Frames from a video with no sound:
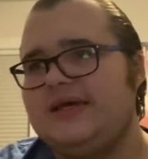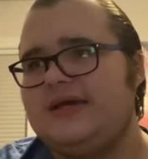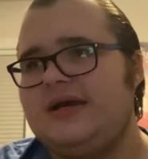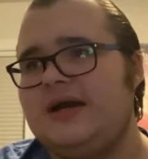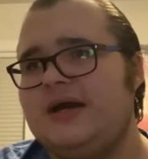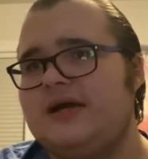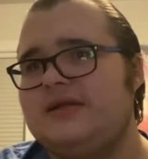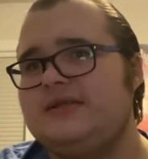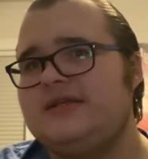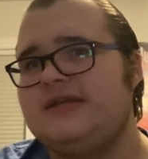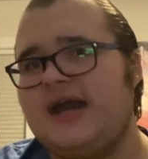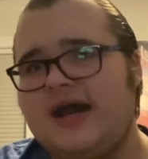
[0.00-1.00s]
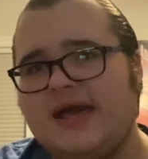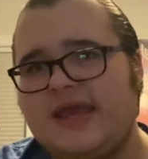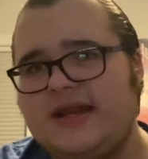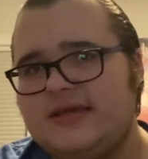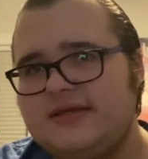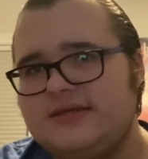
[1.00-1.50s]

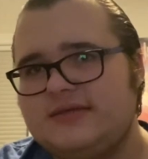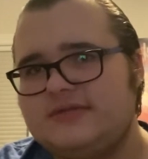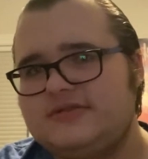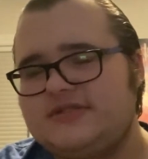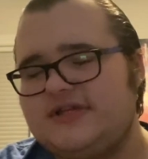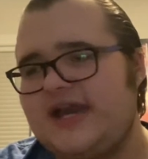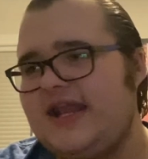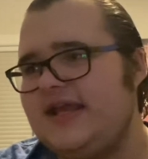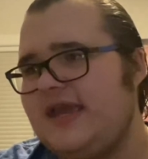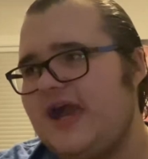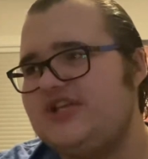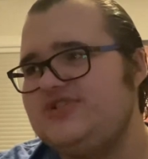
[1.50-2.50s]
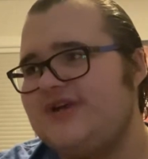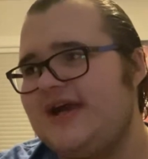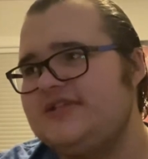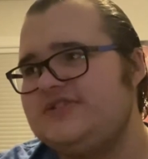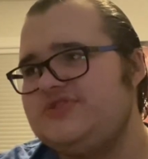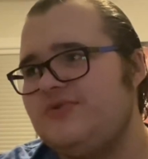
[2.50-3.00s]
guide to kind of guide you
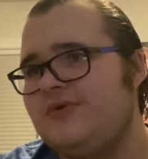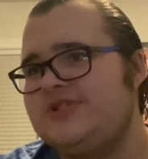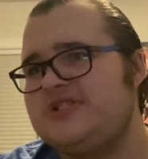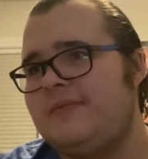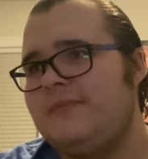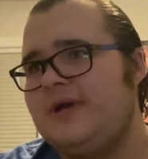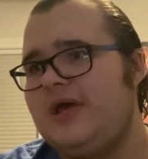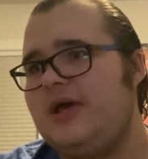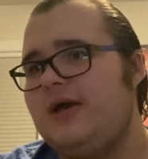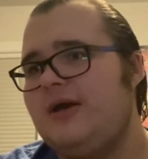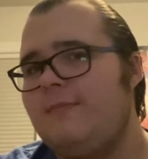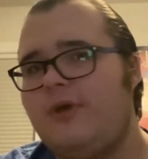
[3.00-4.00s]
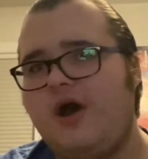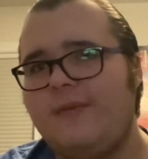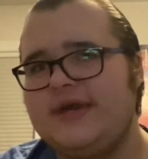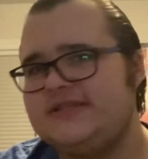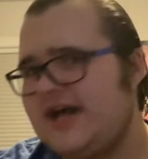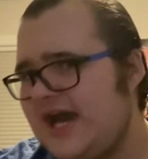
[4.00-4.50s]
guys through in some
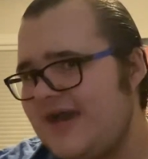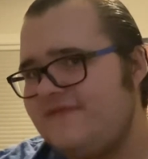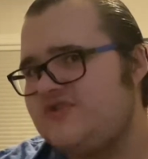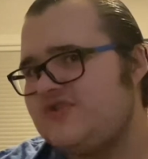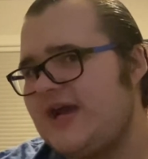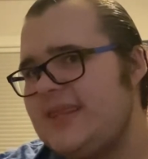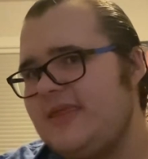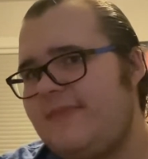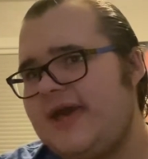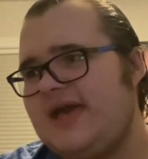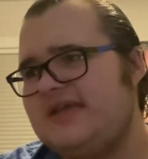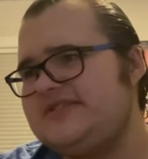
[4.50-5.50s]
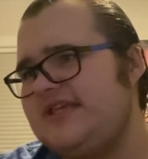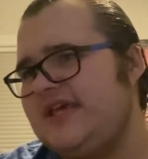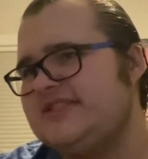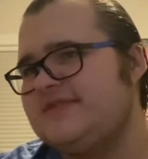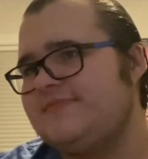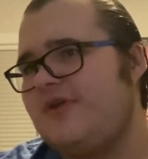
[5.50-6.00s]
pomades I've tried in the past
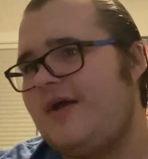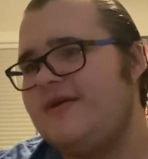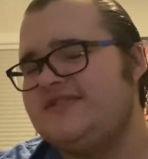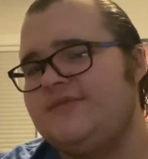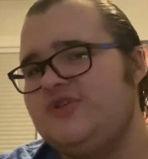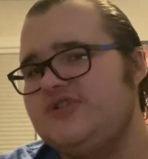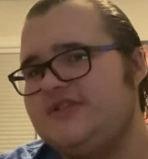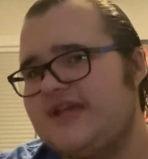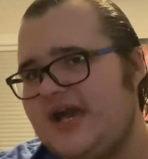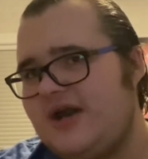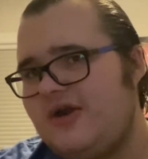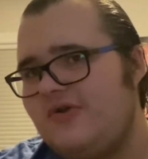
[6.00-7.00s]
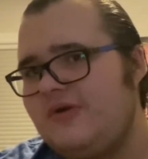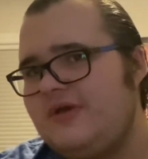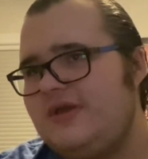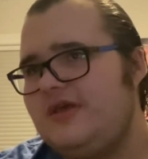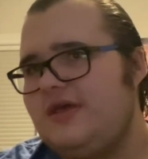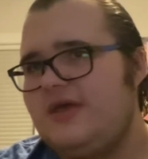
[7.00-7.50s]
and some pomades I'm using now.
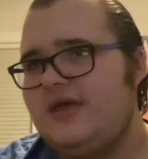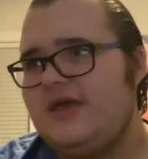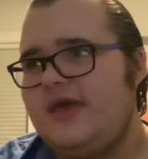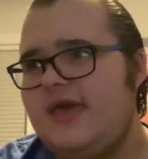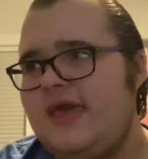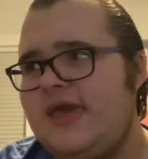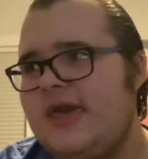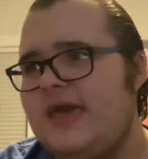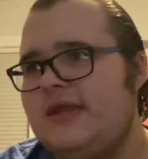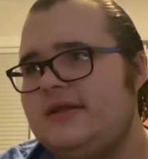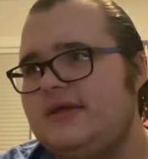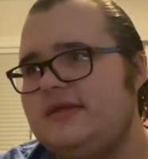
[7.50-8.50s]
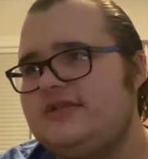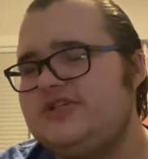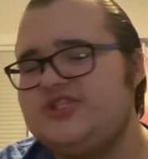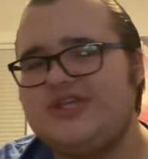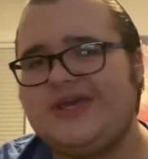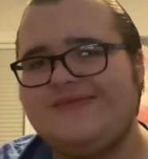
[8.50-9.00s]
And
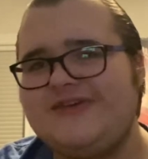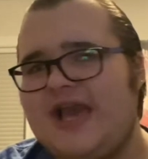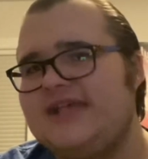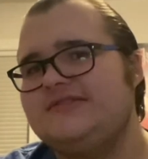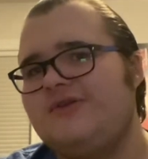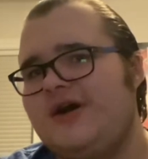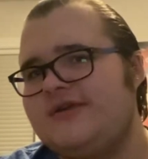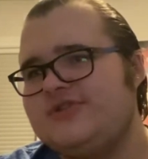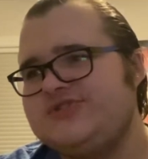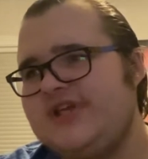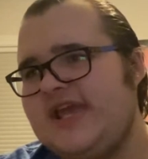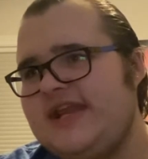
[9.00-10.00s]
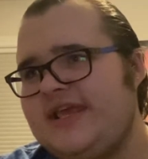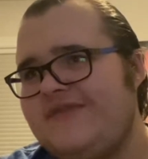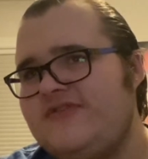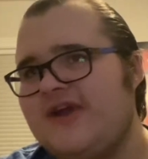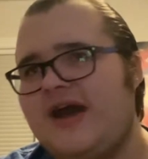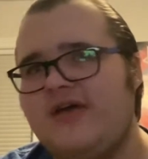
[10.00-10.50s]
just to give you guys a little understanding, if
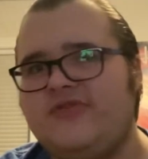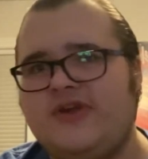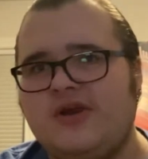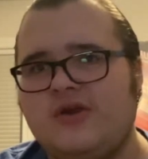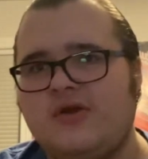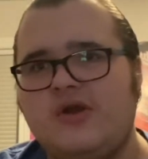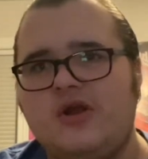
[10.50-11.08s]
you're out there